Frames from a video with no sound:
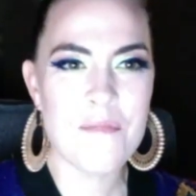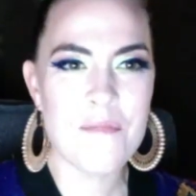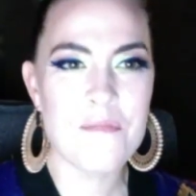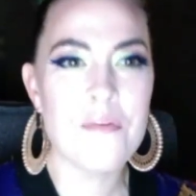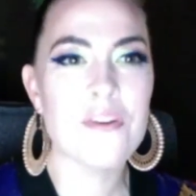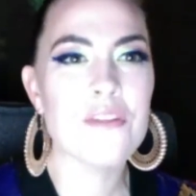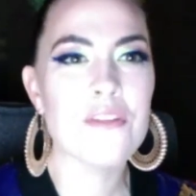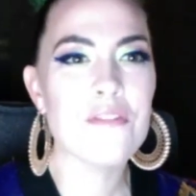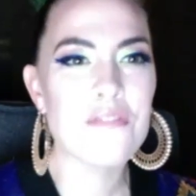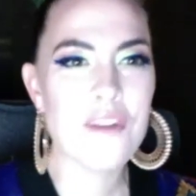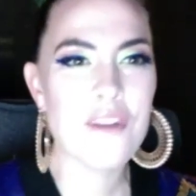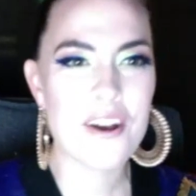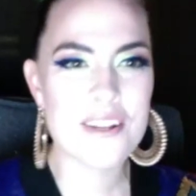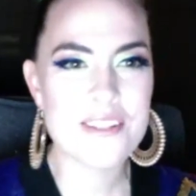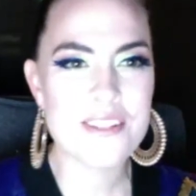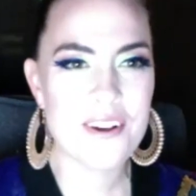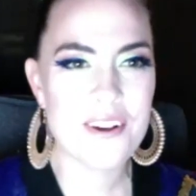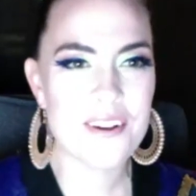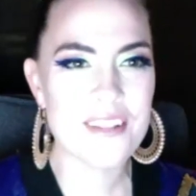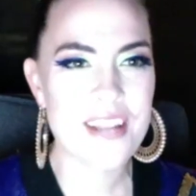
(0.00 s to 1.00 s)
well, the first
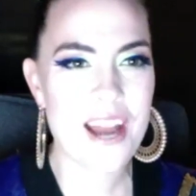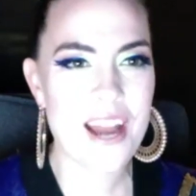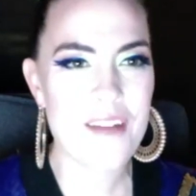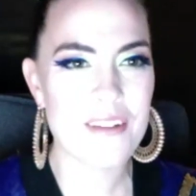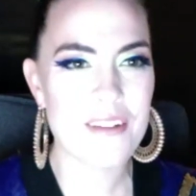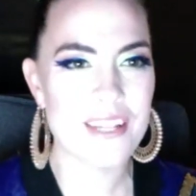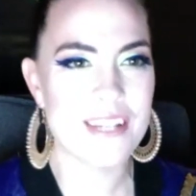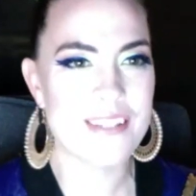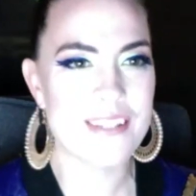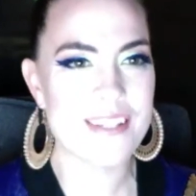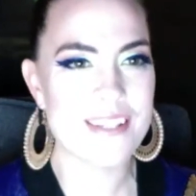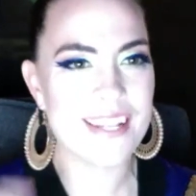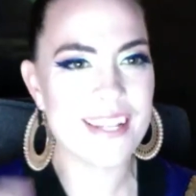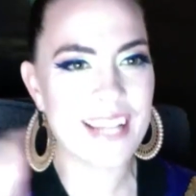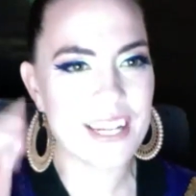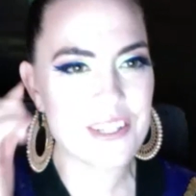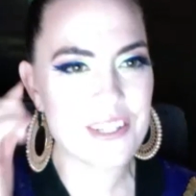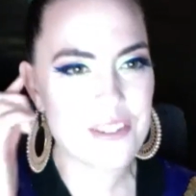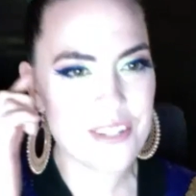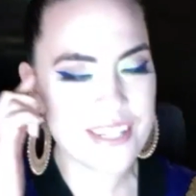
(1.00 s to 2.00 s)
song that I released is
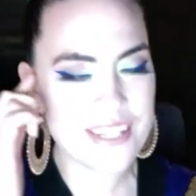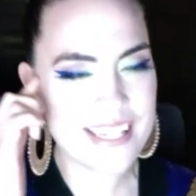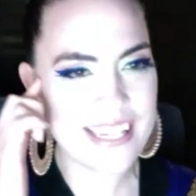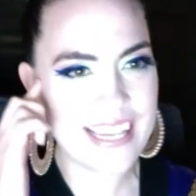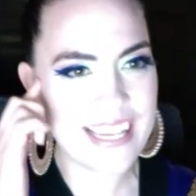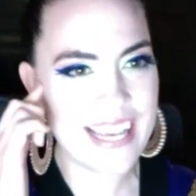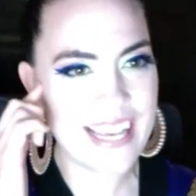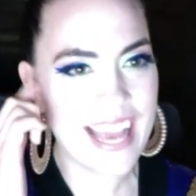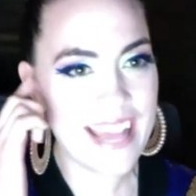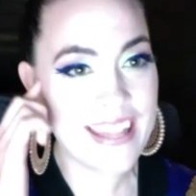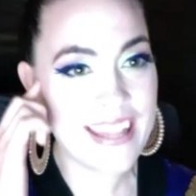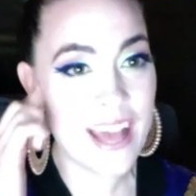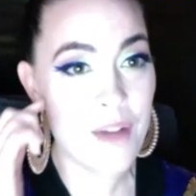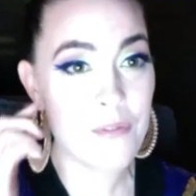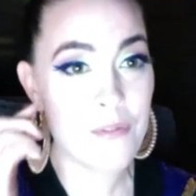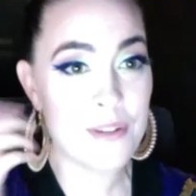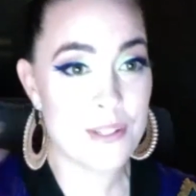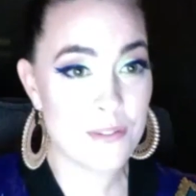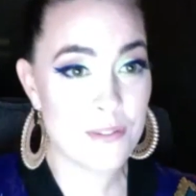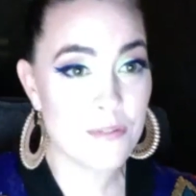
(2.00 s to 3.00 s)
Electricity, and
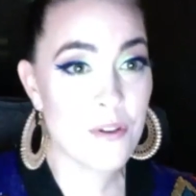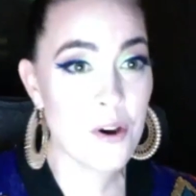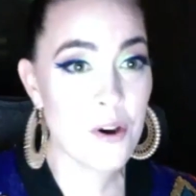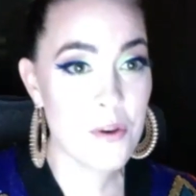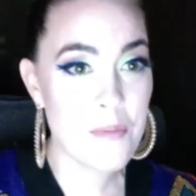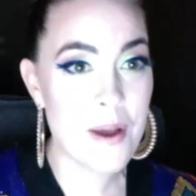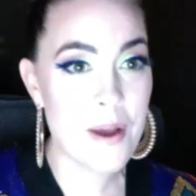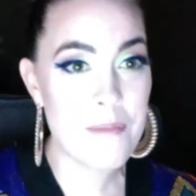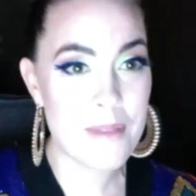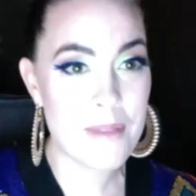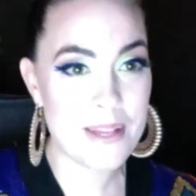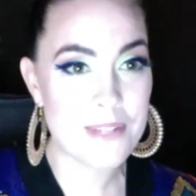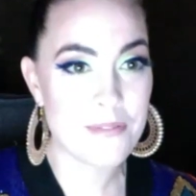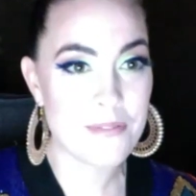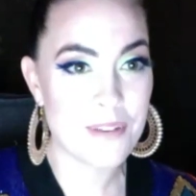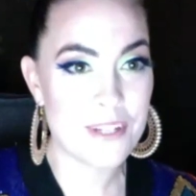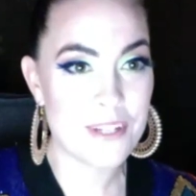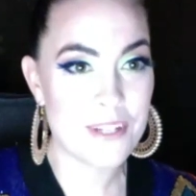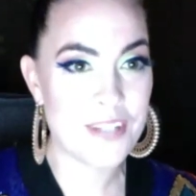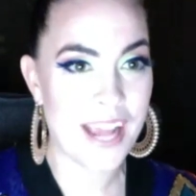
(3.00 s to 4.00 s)
that was for my
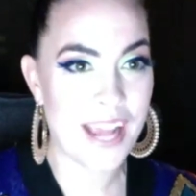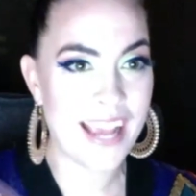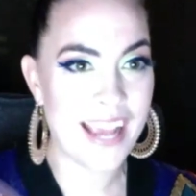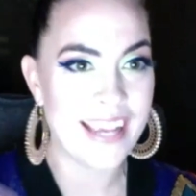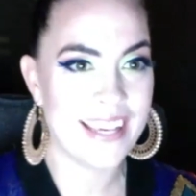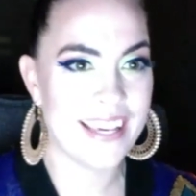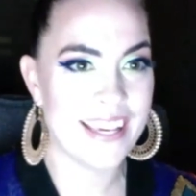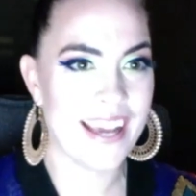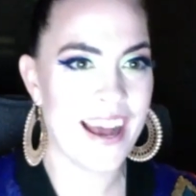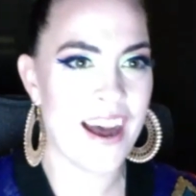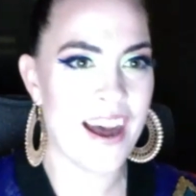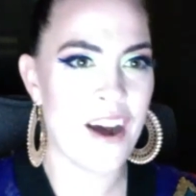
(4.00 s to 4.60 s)
best friend Jake.